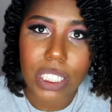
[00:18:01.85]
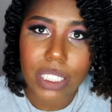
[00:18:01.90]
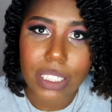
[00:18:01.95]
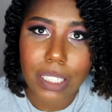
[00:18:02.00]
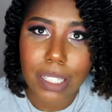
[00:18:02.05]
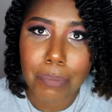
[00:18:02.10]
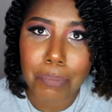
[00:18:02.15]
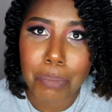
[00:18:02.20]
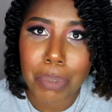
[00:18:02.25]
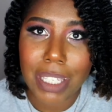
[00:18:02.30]

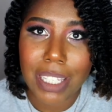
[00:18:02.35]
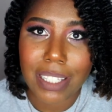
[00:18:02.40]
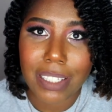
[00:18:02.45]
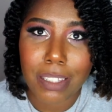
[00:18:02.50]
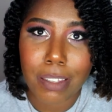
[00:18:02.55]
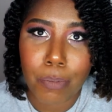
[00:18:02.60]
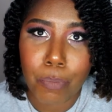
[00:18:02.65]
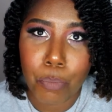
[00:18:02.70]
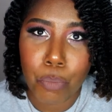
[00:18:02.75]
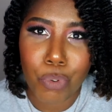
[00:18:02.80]
is a
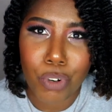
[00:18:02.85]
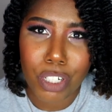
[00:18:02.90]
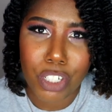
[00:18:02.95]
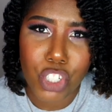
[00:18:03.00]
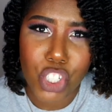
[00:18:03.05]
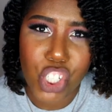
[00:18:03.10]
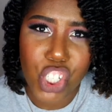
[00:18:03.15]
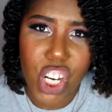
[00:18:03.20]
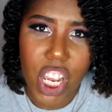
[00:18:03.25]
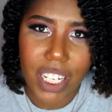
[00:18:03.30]
bit more
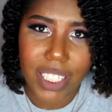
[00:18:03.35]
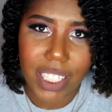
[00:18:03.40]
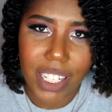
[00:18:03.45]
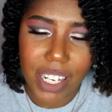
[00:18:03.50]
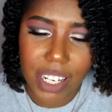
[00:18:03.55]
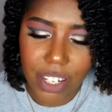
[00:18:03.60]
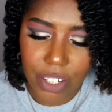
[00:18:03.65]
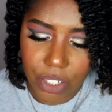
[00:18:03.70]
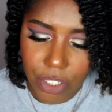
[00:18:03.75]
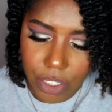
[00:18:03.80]

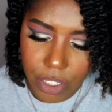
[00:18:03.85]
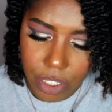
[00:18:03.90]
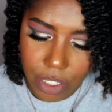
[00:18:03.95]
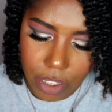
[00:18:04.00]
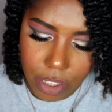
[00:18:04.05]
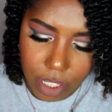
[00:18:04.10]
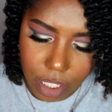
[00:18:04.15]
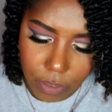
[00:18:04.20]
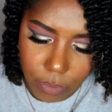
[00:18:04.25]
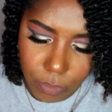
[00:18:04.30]
chunkier
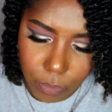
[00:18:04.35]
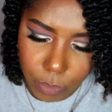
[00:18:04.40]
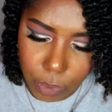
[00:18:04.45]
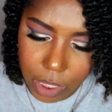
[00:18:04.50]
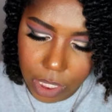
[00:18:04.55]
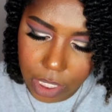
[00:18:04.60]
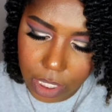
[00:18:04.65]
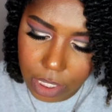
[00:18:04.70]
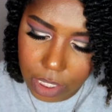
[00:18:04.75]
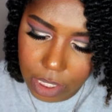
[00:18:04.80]
than
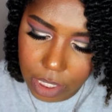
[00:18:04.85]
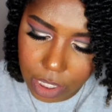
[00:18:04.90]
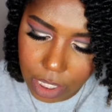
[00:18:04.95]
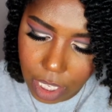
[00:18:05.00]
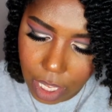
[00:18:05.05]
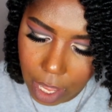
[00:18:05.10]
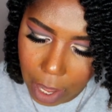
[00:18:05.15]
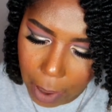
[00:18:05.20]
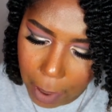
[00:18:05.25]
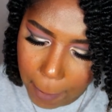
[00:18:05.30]
Ritz,
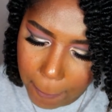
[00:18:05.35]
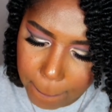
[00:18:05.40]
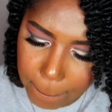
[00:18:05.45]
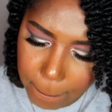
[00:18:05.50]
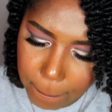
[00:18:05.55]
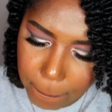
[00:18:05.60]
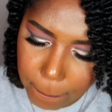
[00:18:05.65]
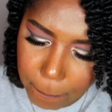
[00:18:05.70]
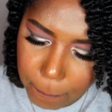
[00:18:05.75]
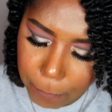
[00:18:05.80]

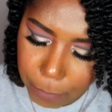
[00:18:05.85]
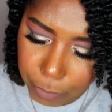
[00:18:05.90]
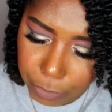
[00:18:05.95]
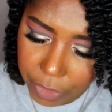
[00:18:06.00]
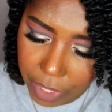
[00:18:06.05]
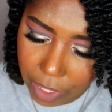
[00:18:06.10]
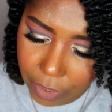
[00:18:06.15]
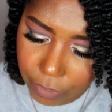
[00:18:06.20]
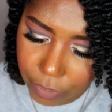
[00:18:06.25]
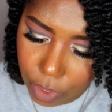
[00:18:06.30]

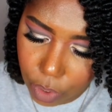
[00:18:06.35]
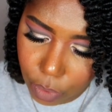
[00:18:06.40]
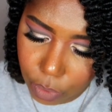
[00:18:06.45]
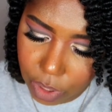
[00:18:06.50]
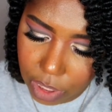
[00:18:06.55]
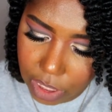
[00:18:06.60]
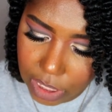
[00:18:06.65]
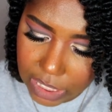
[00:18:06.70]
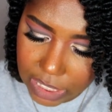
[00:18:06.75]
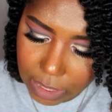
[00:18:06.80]
I've
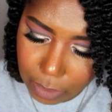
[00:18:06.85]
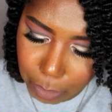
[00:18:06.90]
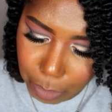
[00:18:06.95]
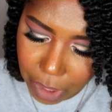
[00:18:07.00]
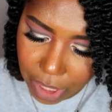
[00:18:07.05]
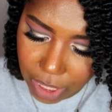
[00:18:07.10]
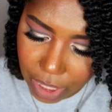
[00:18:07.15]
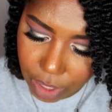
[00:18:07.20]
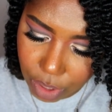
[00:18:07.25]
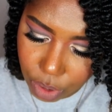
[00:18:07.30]
noticed,
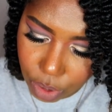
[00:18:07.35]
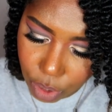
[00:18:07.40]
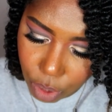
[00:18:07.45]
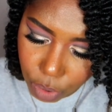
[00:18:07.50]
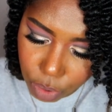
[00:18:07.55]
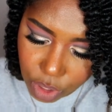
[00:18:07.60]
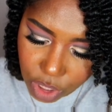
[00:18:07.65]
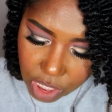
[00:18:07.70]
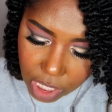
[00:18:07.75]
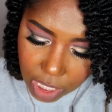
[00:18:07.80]
but
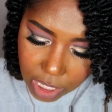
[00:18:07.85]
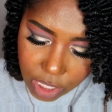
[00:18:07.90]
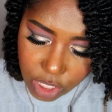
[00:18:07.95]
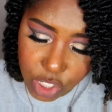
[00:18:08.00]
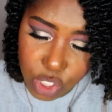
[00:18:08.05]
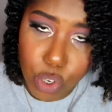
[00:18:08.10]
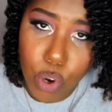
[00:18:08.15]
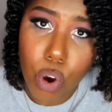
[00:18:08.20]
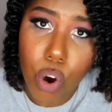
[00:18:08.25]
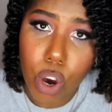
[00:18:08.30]
those
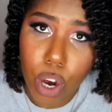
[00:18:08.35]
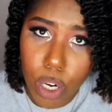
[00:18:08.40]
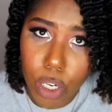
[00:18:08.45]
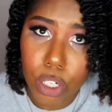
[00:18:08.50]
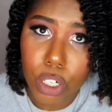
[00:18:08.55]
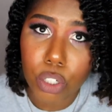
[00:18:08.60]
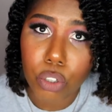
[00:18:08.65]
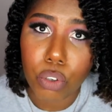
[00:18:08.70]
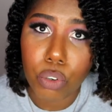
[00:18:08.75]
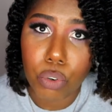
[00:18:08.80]
shades
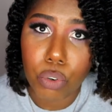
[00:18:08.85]
are